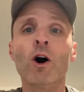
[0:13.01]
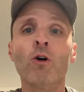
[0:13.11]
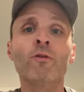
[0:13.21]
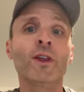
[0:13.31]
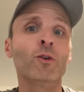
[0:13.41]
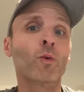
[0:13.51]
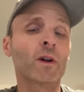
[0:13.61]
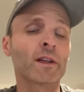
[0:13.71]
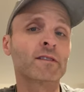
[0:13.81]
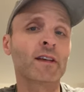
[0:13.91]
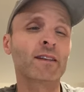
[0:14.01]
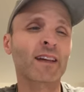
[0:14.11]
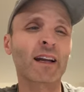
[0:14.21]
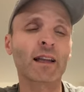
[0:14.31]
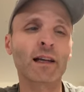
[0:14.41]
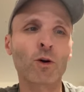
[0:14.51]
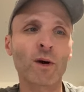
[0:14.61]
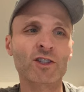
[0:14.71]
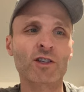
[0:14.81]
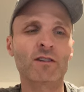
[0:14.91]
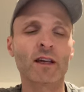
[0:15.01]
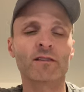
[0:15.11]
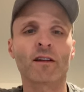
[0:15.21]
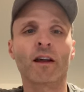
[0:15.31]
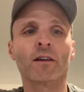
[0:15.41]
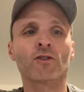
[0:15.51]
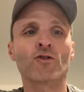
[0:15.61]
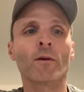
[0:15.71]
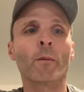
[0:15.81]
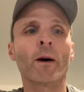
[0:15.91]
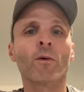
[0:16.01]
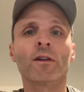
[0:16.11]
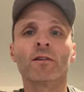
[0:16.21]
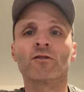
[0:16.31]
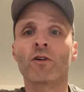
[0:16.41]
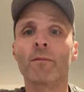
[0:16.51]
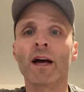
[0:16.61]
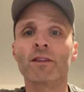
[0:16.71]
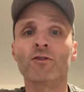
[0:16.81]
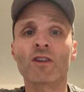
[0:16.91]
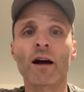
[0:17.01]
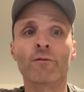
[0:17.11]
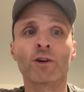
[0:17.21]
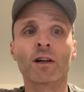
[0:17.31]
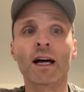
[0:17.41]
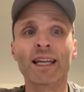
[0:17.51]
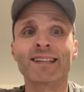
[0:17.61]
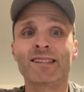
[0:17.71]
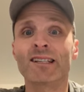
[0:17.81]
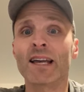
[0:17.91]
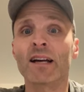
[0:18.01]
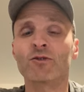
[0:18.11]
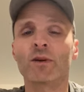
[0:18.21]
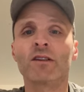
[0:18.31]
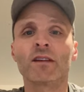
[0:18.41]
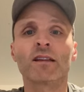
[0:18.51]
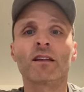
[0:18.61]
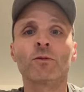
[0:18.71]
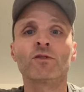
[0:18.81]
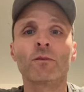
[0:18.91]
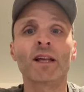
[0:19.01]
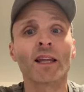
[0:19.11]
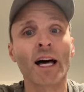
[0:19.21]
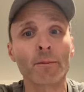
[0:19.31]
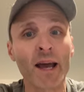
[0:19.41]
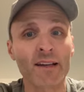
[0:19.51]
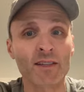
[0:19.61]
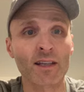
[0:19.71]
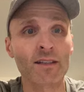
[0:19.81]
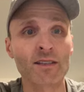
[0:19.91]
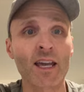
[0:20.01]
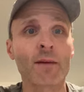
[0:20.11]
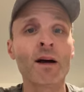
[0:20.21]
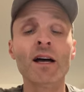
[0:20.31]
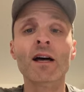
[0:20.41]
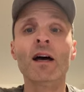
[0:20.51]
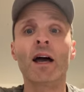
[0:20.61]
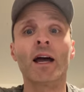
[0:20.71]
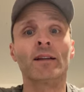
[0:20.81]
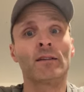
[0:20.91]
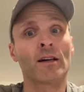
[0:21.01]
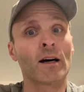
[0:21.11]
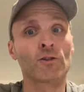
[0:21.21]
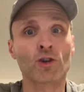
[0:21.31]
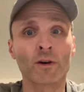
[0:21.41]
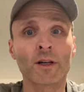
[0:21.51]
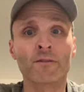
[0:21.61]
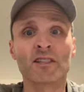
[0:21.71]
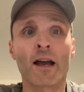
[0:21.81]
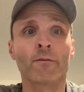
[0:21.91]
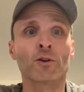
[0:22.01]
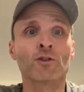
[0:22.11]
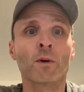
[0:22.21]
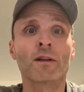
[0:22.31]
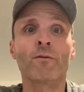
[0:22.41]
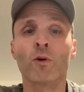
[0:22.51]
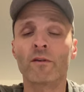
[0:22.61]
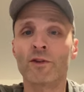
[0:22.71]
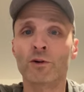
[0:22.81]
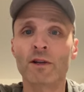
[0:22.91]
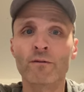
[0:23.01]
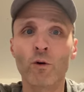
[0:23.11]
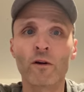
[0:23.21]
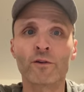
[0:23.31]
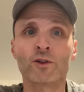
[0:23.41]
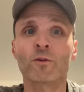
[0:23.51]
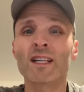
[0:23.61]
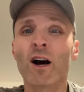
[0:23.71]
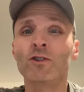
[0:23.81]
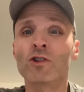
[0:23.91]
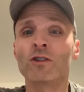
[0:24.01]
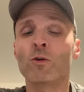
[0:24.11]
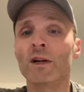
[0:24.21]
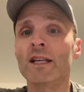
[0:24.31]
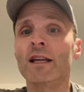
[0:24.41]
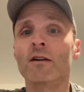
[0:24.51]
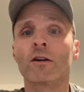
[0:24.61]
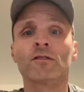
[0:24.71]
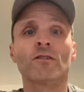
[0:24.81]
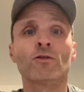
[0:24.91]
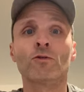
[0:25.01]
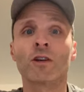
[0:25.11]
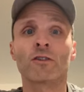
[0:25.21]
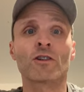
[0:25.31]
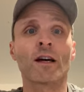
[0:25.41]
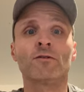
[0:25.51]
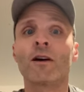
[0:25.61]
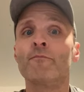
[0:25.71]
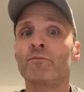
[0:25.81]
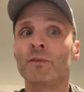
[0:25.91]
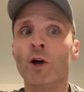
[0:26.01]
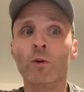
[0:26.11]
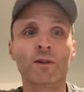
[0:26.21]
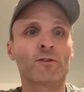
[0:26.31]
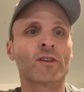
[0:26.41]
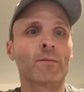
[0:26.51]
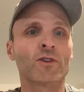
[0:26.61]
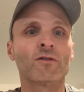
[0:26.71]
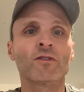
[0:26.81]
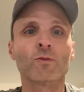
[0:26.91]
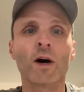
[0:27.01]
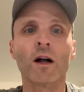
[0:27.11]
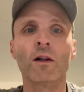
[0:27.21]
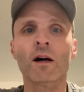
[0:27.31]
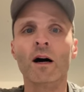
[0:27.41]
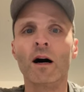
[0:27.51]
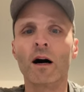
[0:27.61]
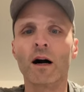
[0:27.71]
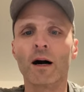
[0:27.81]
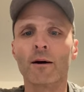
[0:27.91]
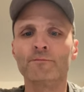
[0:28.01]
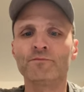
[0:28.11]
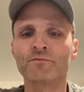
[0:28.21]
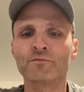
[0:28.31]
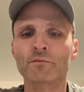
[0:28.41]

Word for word: over the New Orleans Saints. I got a lot of questions yesterday on the stream about whether to start Matthew Stafford or not. And I said yes because I think there was going to be a lot of passing in this game. And uh, sure enough, Stafford 24 of 34 for 328 yards and two touchdowns, no interceptions as well. Um,